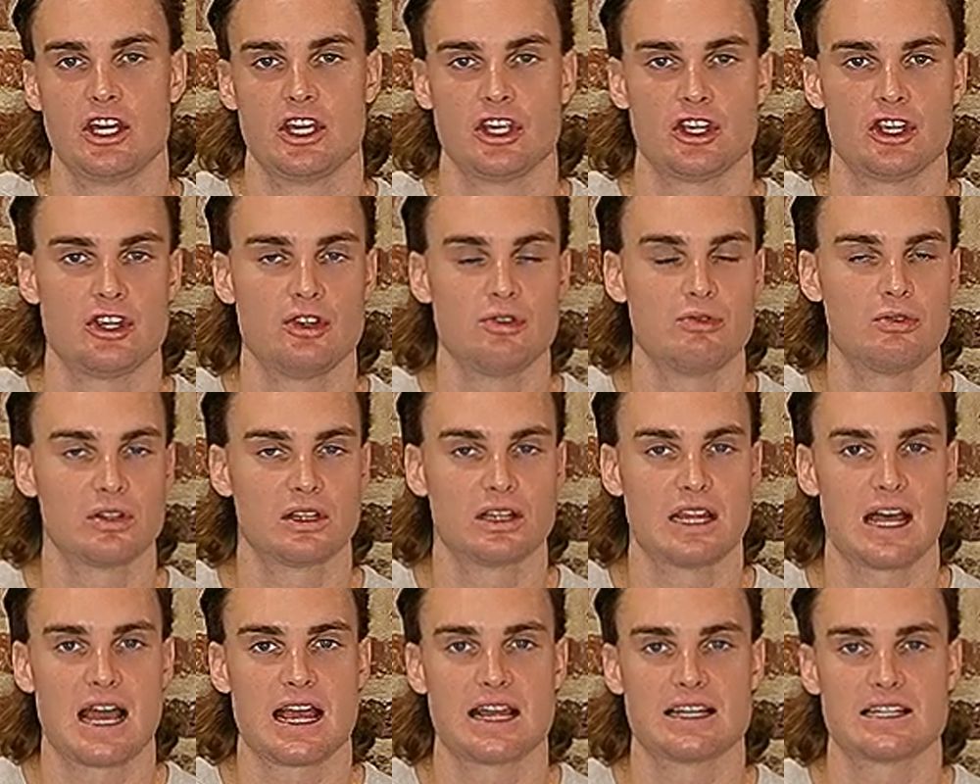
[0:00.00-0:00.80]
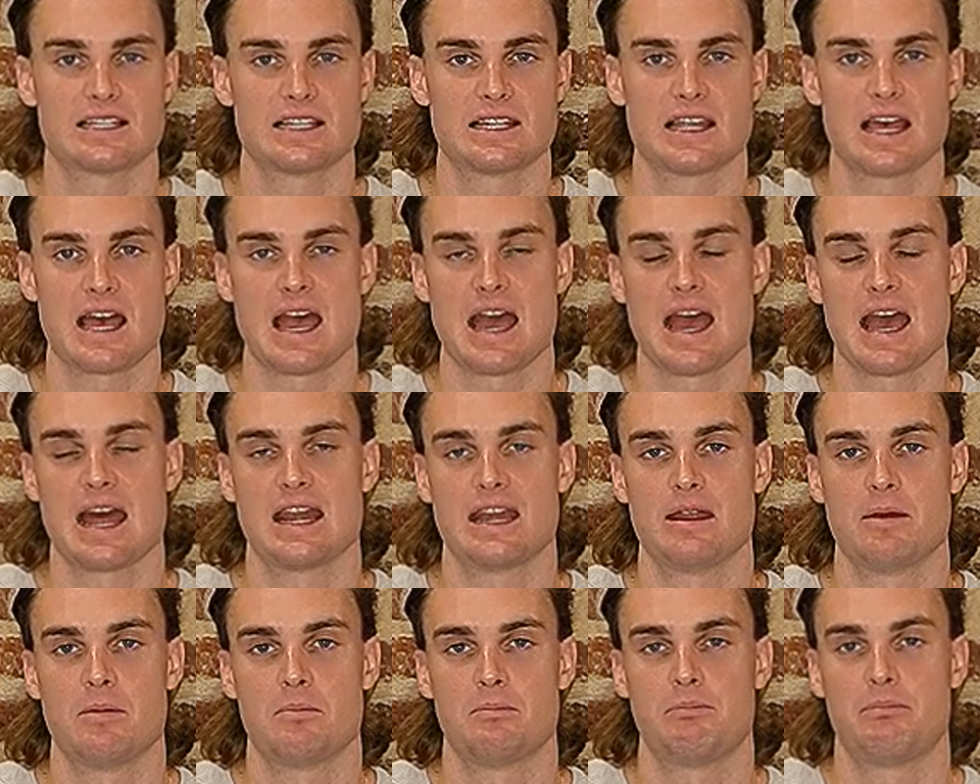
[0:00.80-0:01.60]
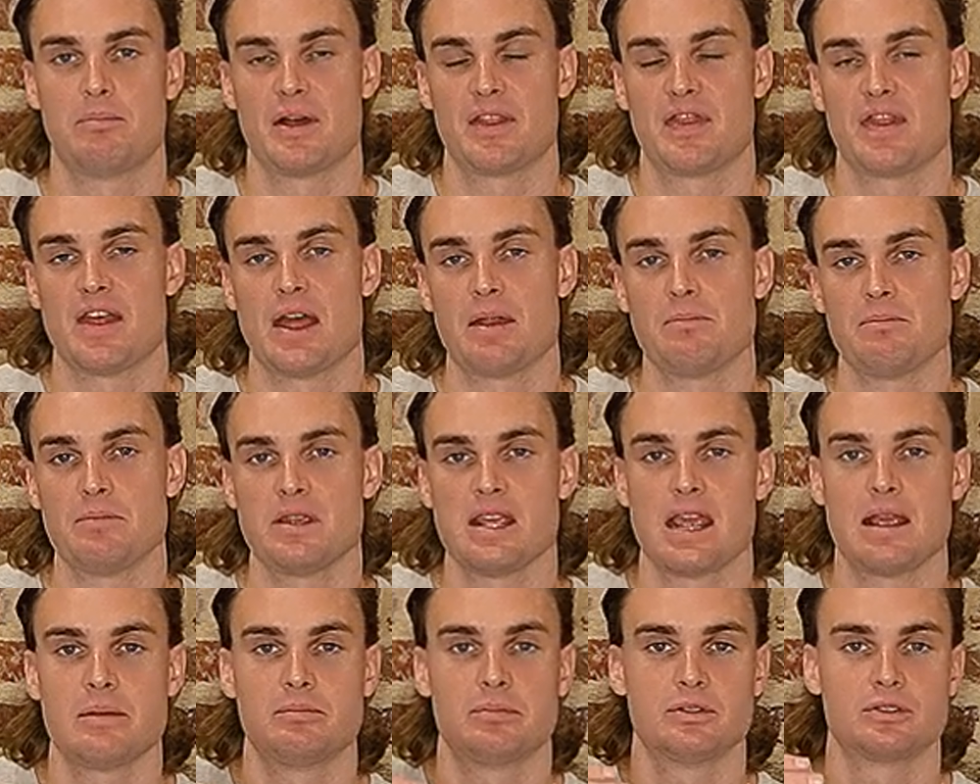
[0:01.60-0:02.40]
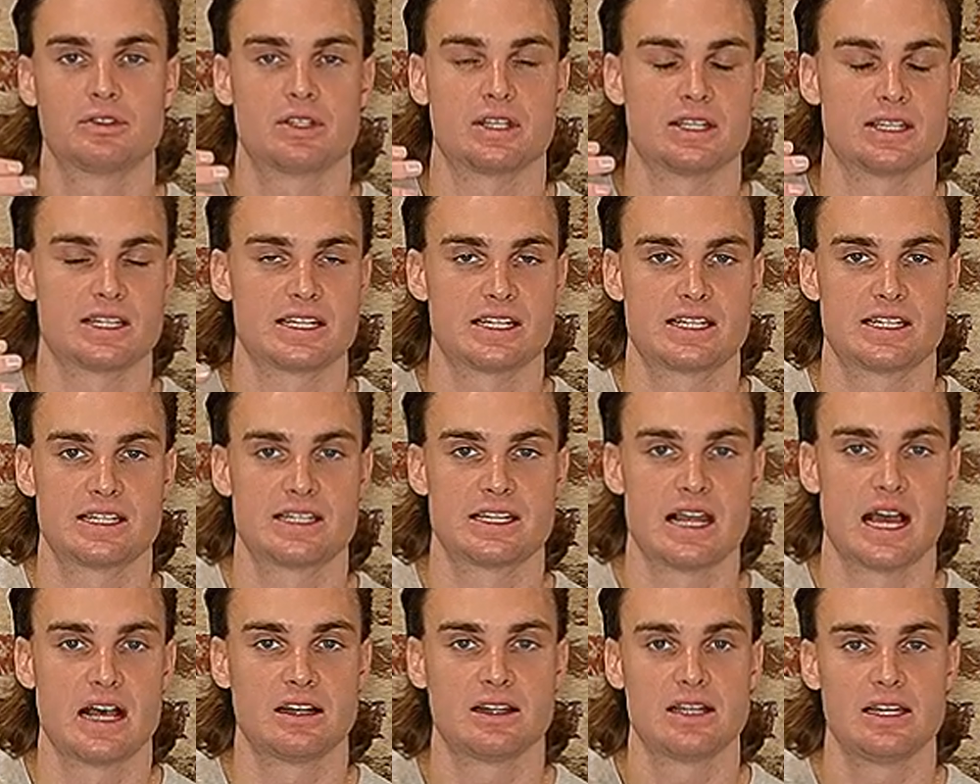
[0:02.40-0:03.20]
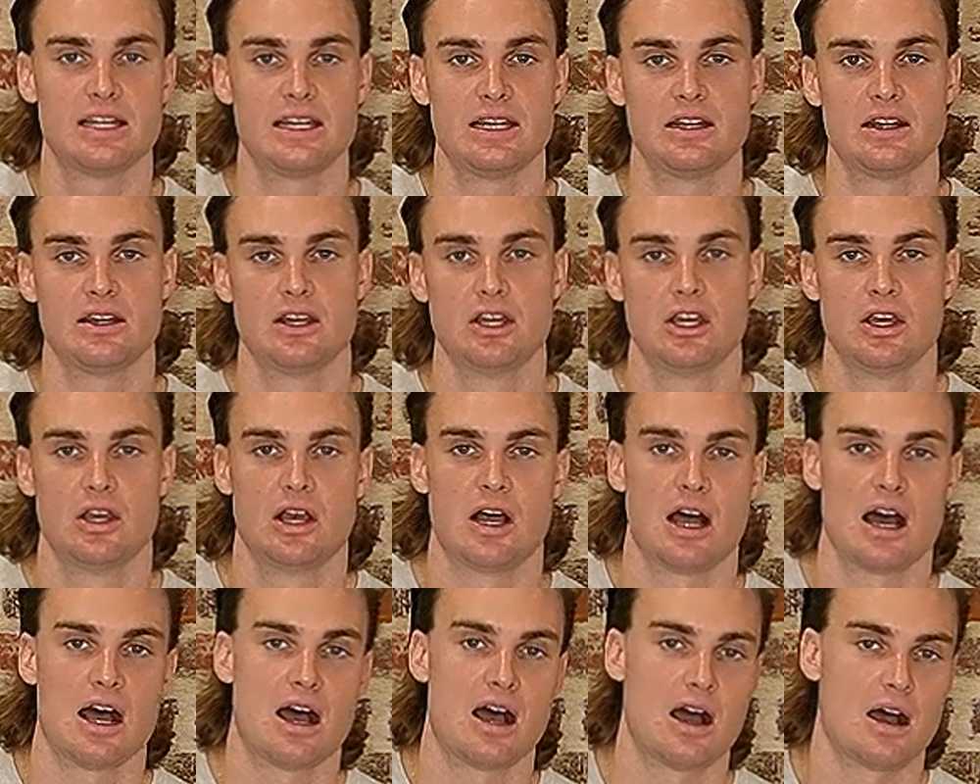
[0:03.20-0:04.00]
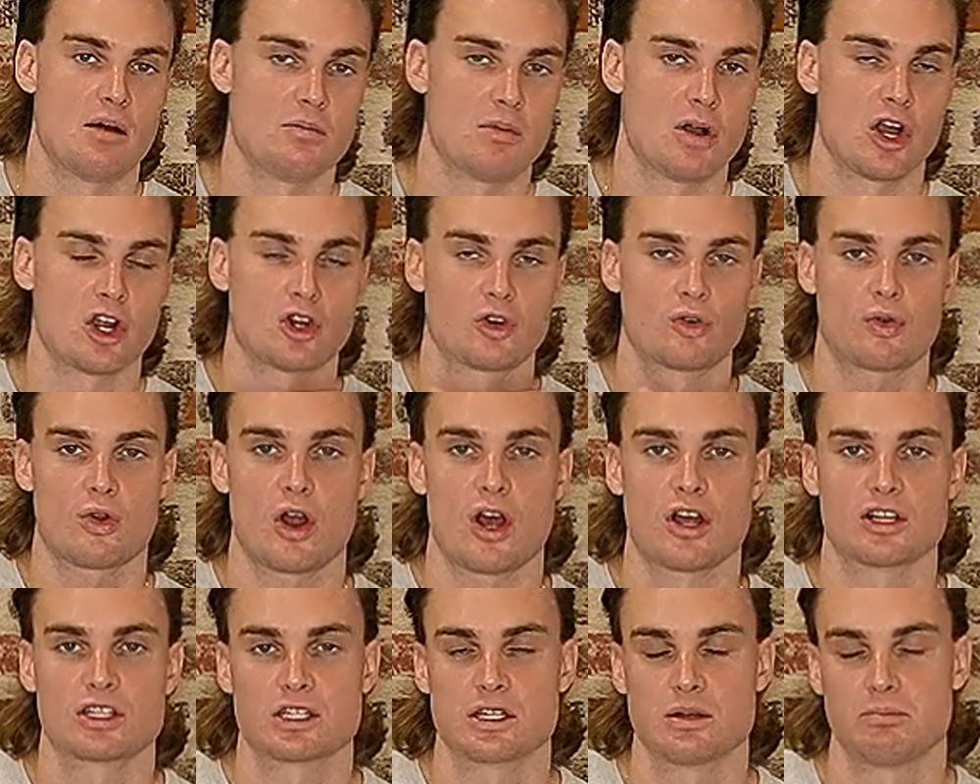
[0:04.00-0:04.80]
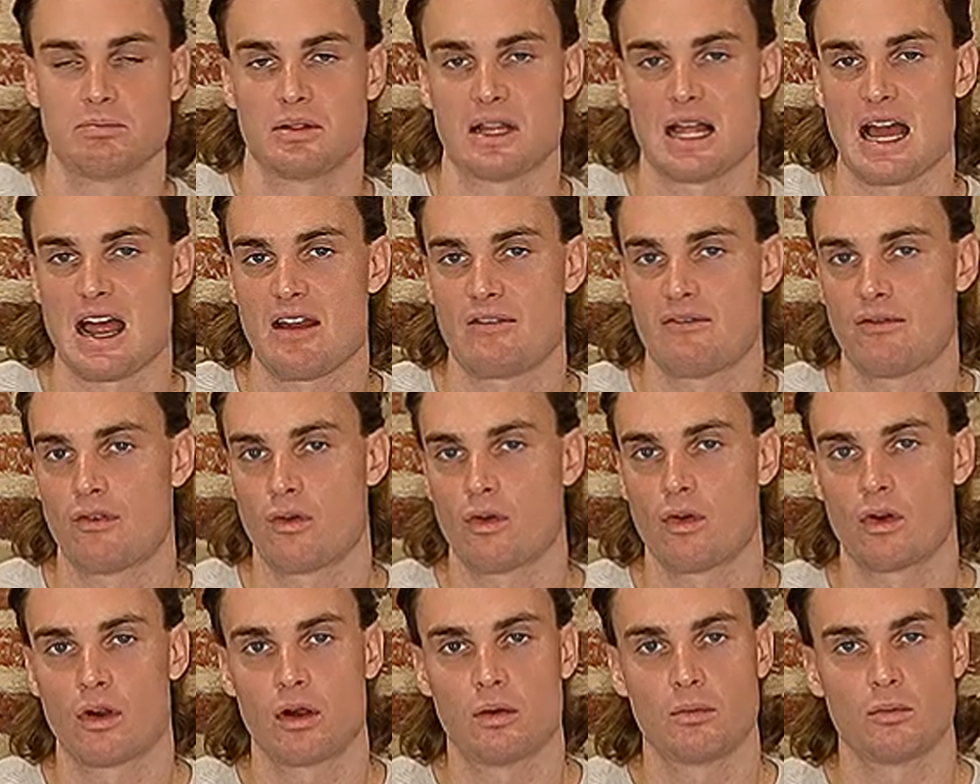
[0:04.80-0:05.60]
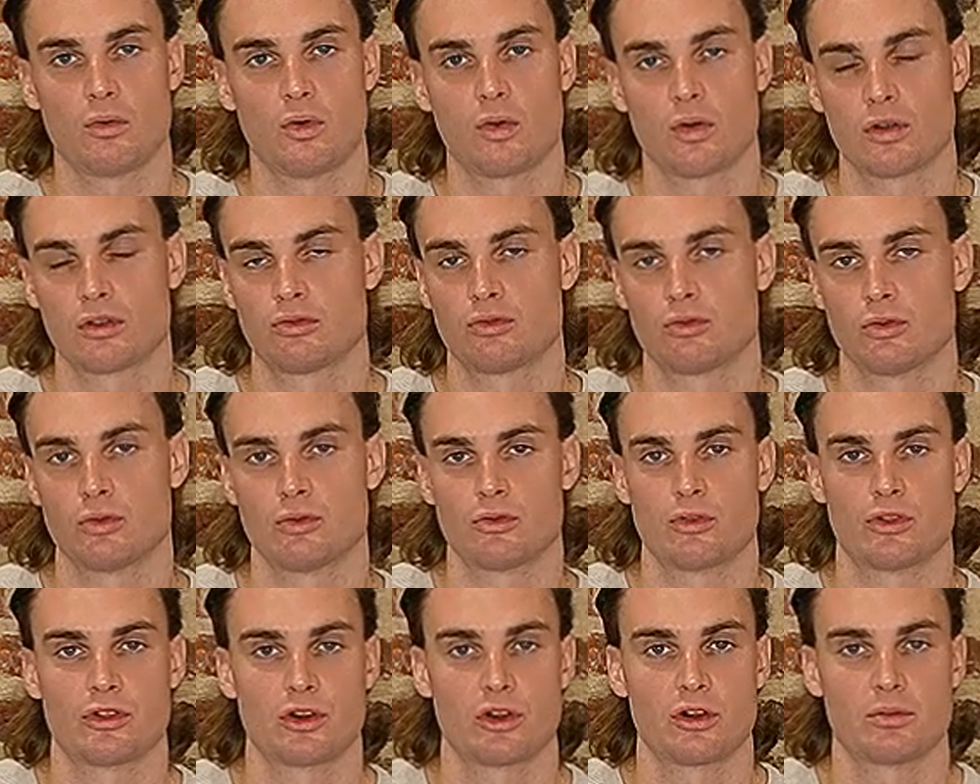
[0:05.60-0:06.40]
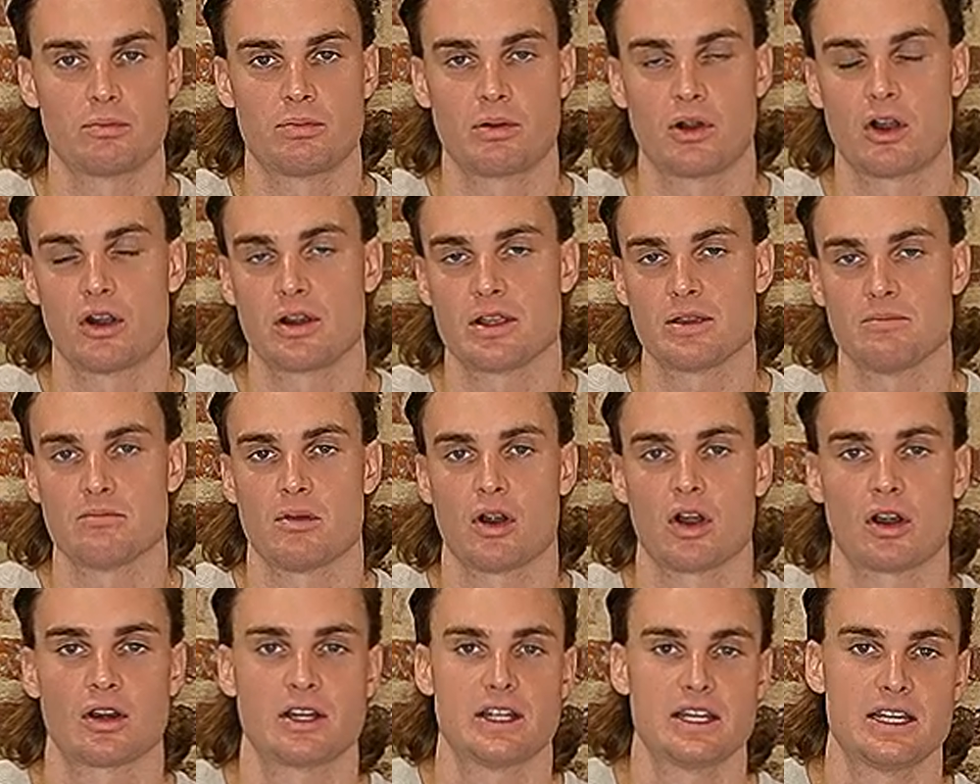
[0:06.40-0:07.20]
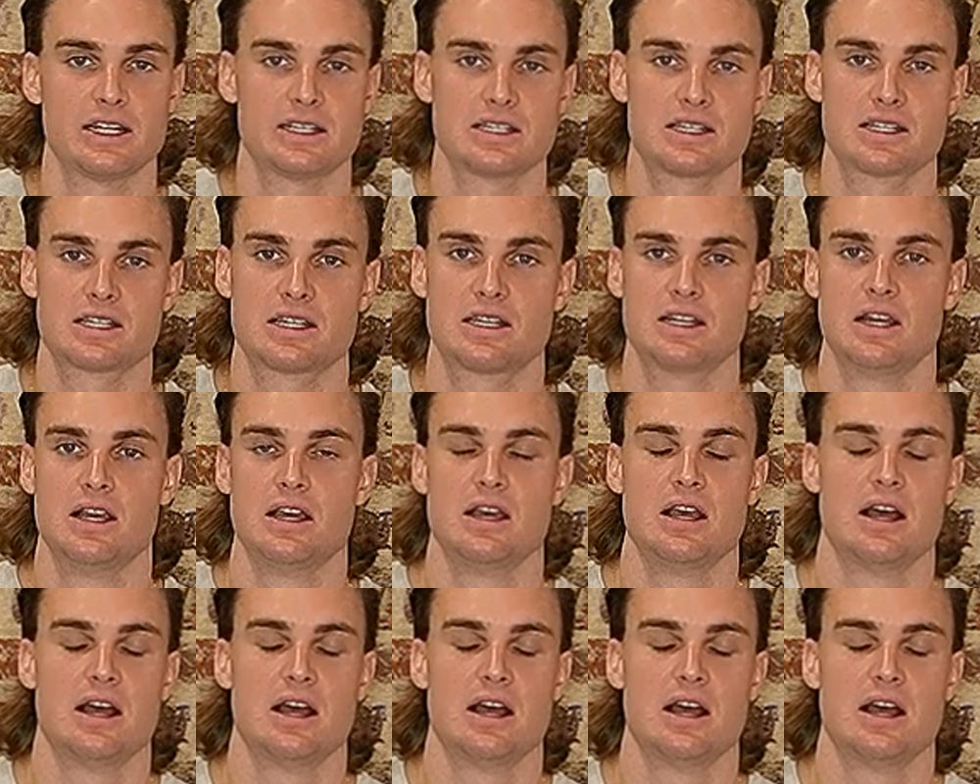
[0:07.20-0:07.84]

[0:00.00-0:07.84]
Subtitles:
utilize that, but then be able to sell it across the platform or through third-party markets,